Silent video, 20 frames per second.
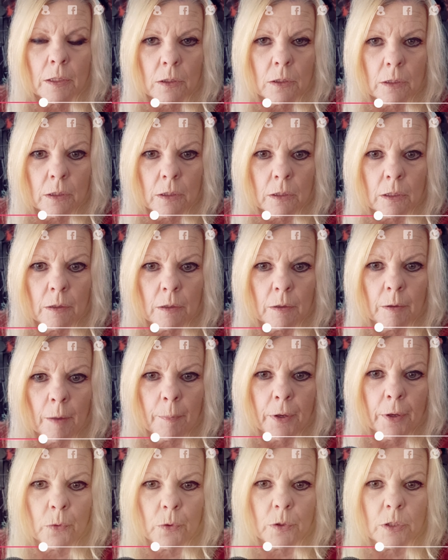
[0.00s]

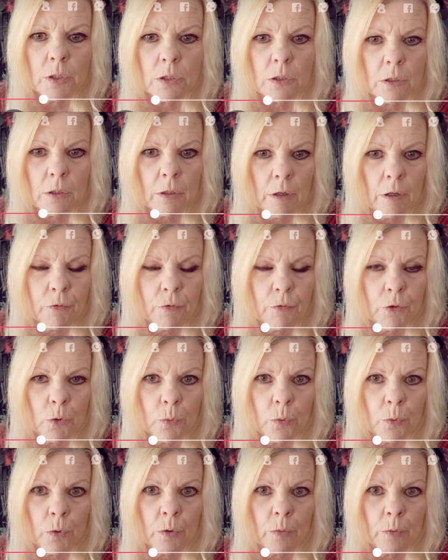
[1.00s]
appearance of your
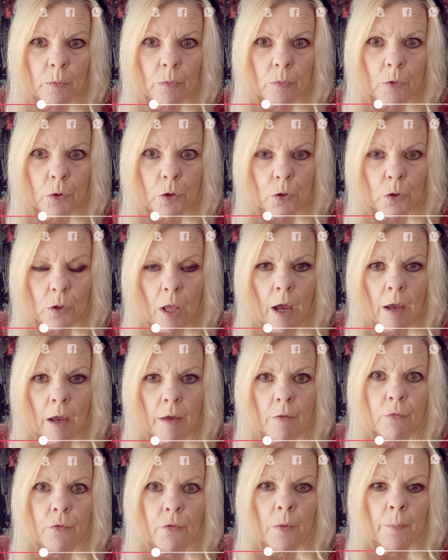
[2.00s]
room or your live.
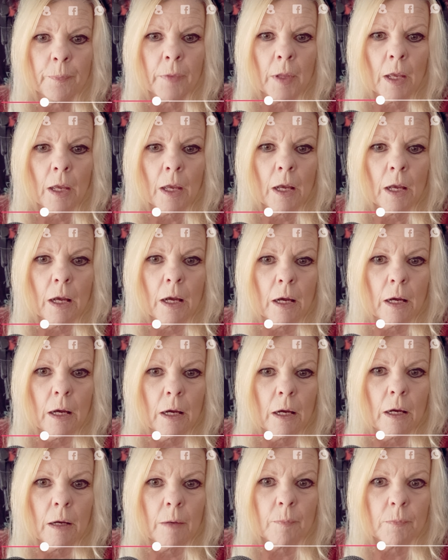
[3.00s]

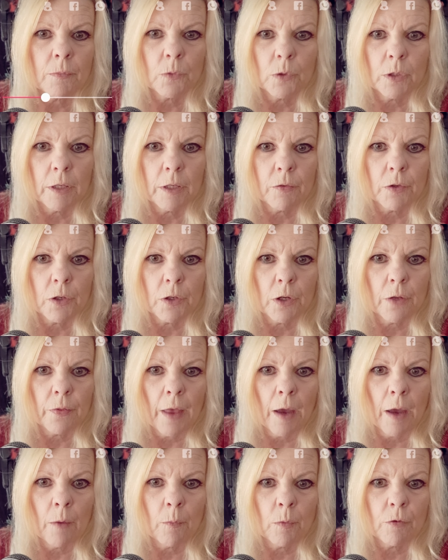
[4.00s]
We'll leave it on that
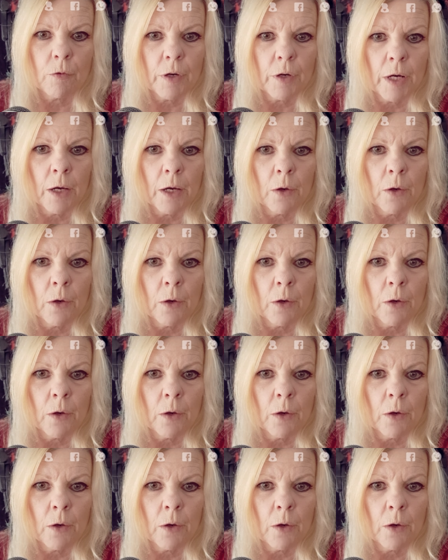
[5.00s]
one for now.